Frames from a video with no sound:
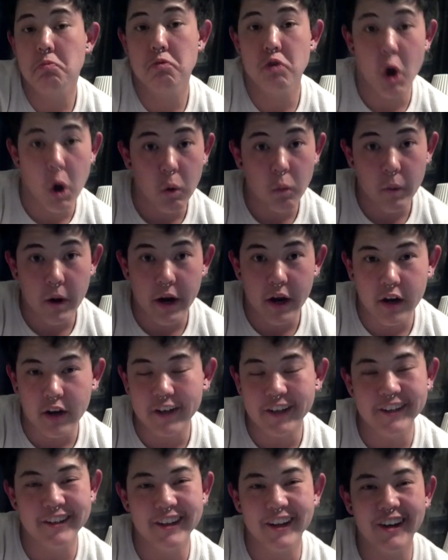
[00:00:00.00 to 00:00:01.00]
nowhere,
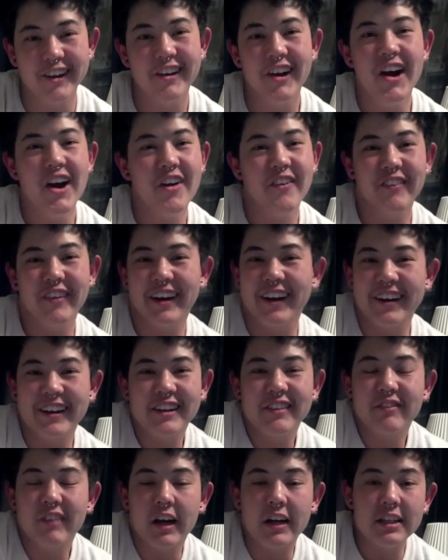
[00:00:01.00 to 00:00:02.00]
you know,
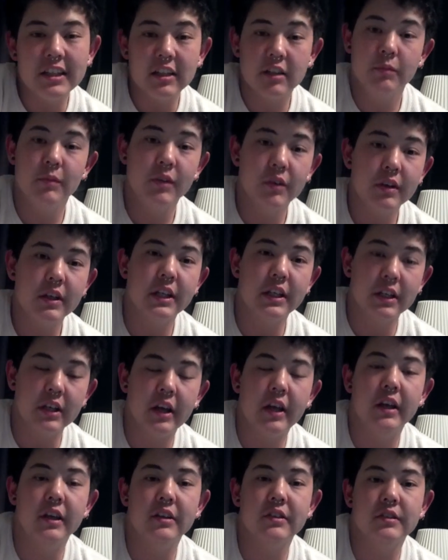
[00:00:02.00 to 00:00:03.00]
where finding community
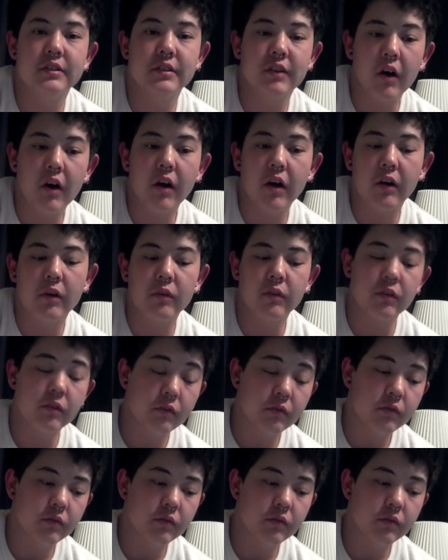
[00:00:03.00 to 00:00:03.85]
is hard.